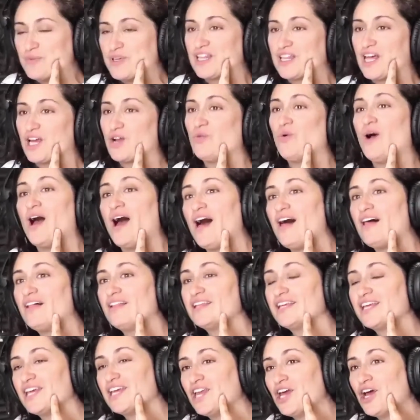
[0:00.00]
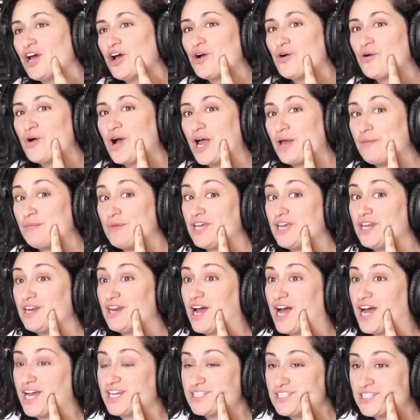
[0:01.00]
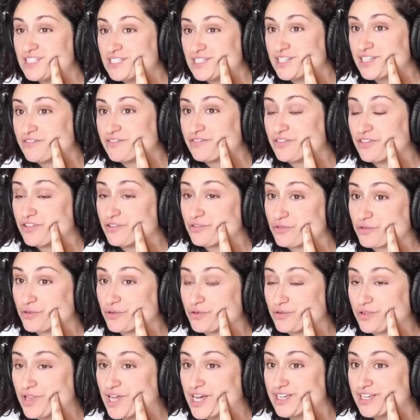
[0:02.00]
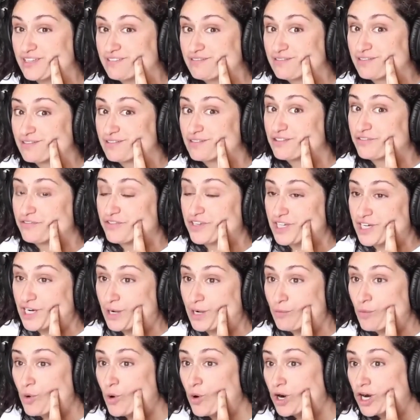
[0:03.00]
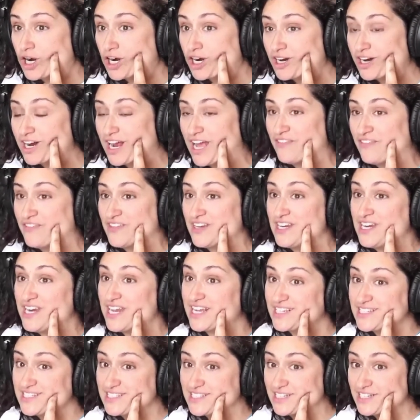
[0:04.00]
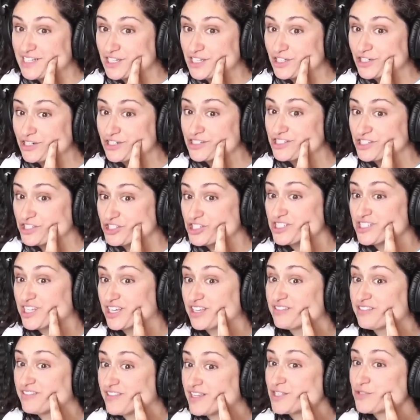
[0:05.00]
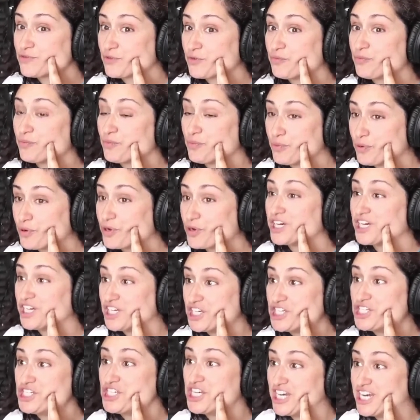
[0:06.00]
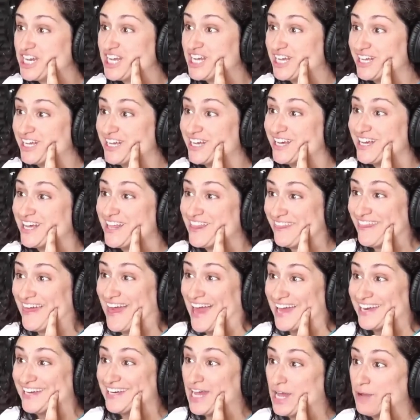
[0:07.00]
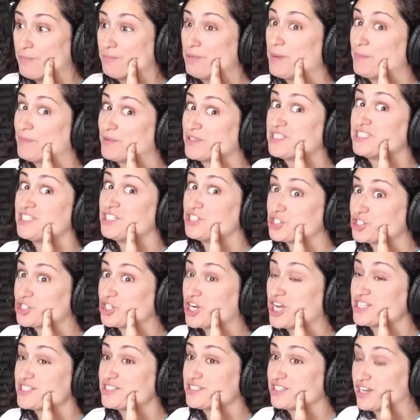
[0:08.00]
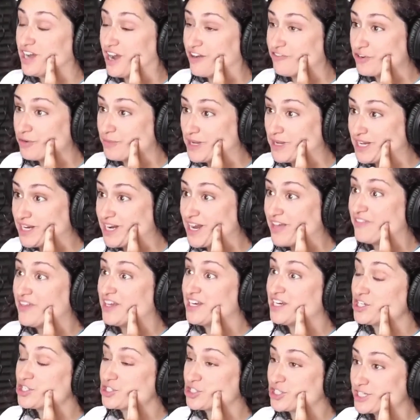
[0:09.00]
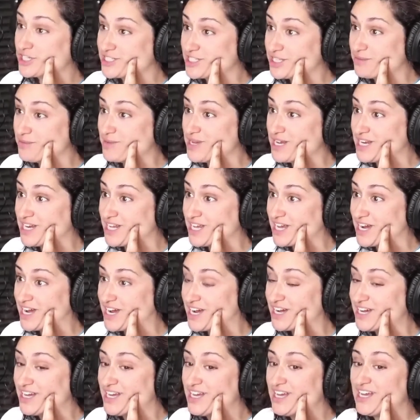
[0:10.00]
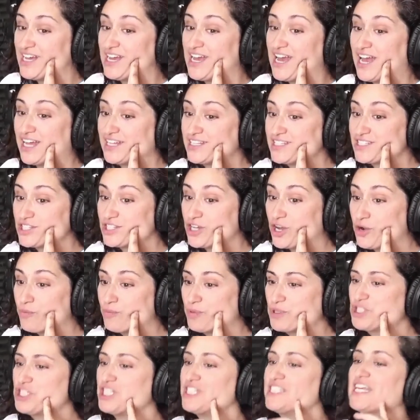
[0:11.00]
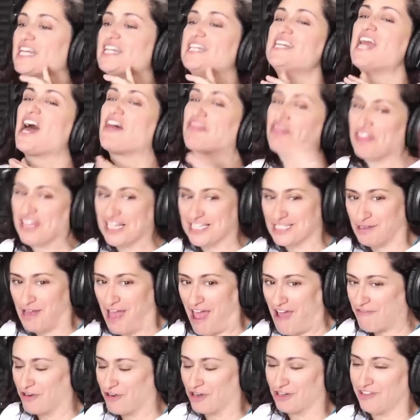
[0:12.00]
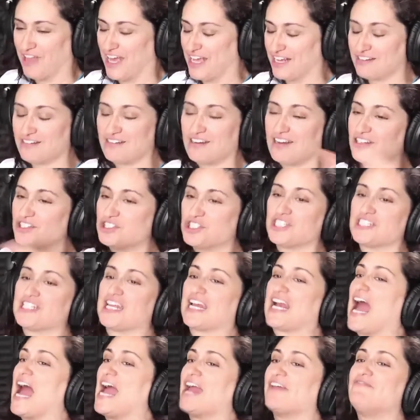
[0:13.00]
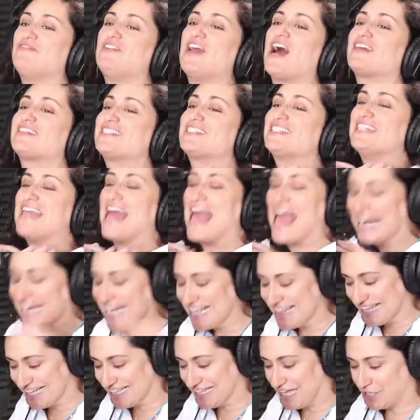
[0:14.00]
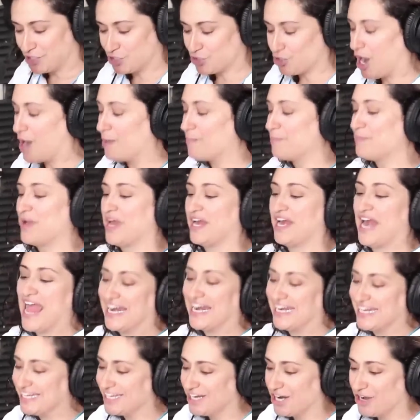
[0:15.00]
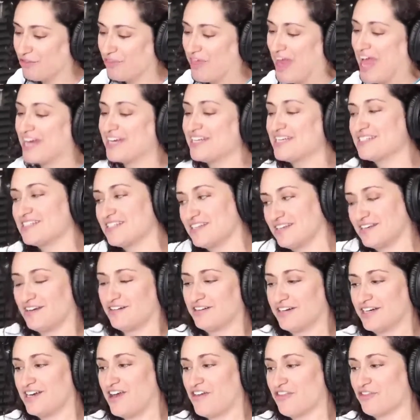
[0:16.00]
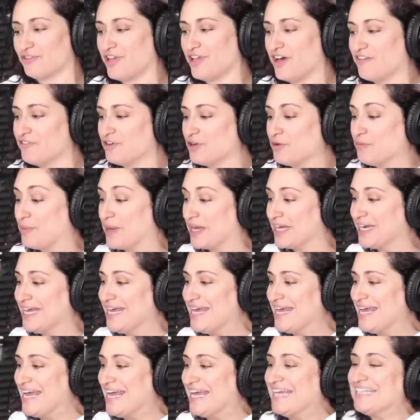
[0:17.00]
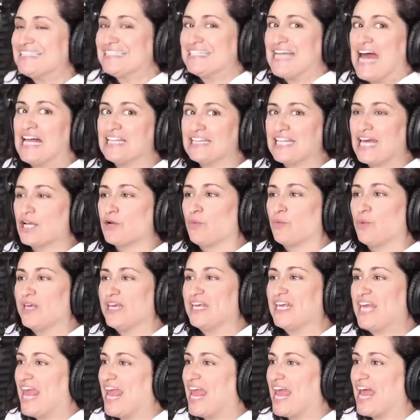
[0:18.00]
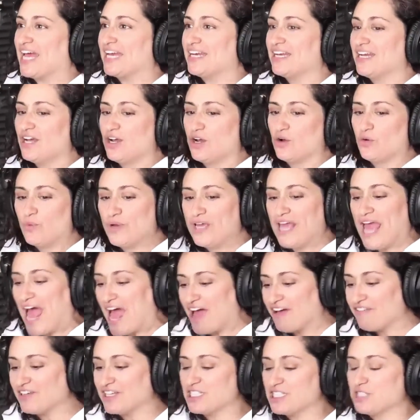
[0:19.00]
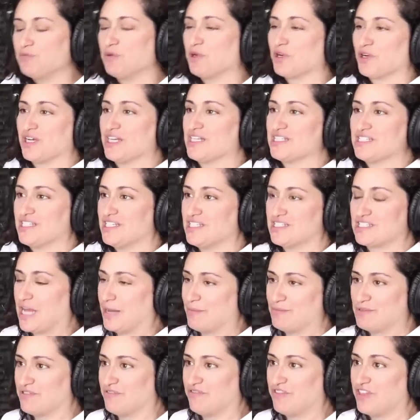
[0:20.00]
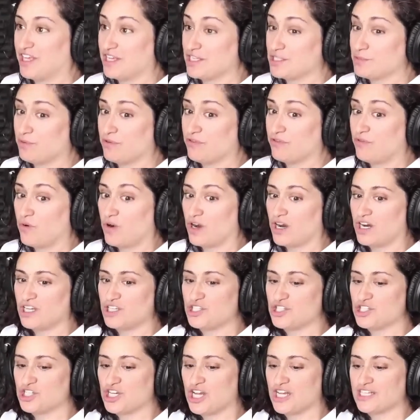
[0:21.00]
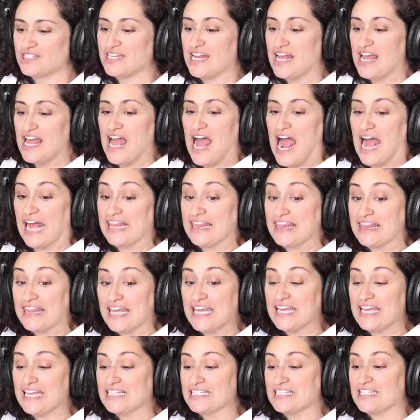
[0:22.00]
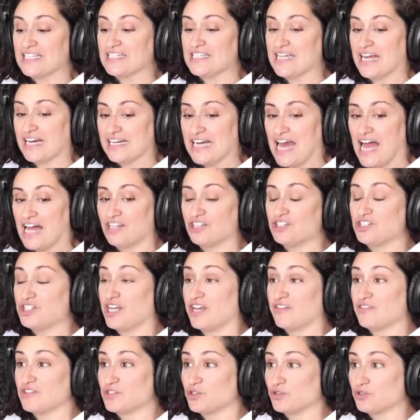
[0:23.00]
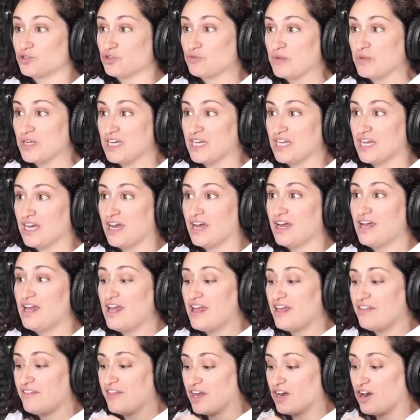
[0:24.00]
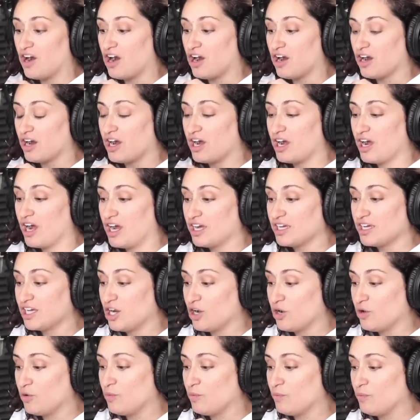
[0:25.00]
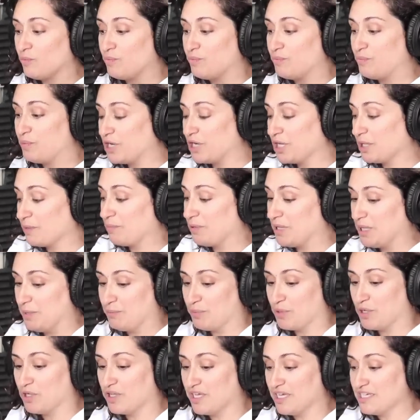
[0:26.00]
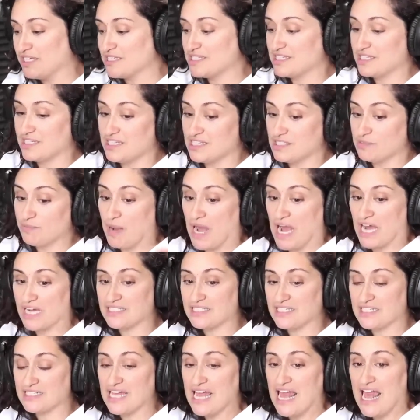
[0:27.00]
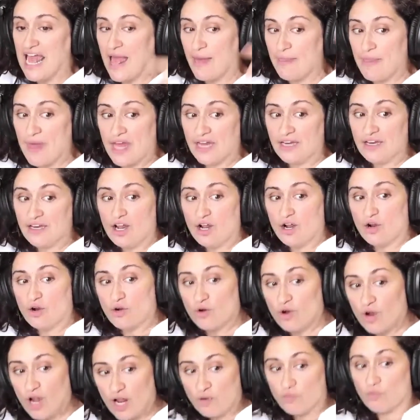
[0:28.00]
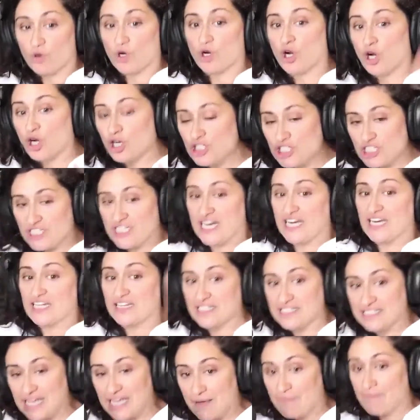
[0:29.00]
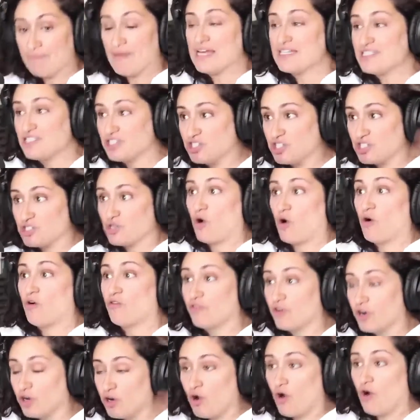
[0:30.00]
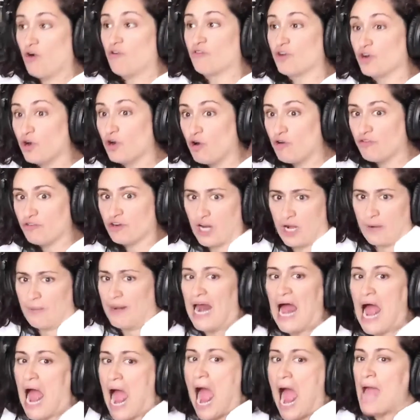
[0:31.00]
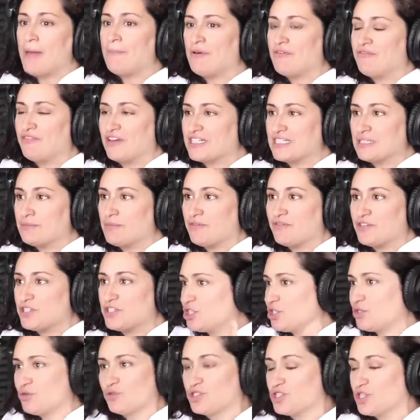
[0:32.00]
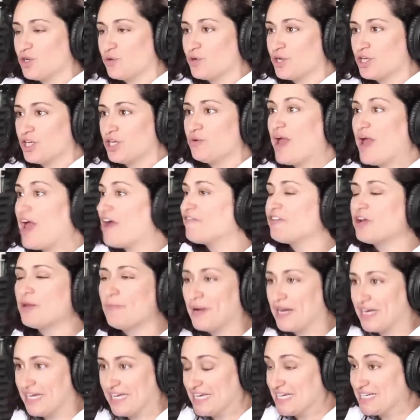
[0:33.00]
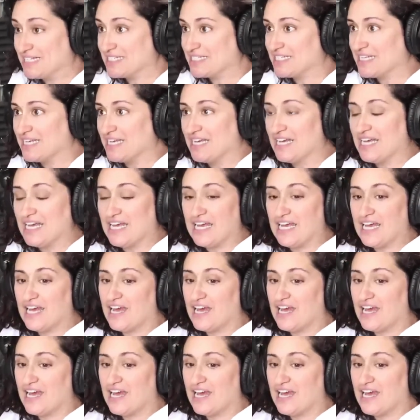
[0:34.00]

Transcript: be like well you know i mean i did live through like and Amor and the Nixon years. And she's like, things were pretty shitty. Right. Then. And people yeah. didn't trust the government and they didn't trust the media. And so, but she said, nothing's ever like, she's like, I've not seen anything like Trump. And, any, you know, that is on another level. But it's not like we can't, we have experienced these types of things before. It's just, yeah. I think it's the technology and the social media that are, you know, putting people into these boxes and then and regurgitating the same messages over and over and over. Right. I am a victim of it too. So are you. So Everybody Everybody.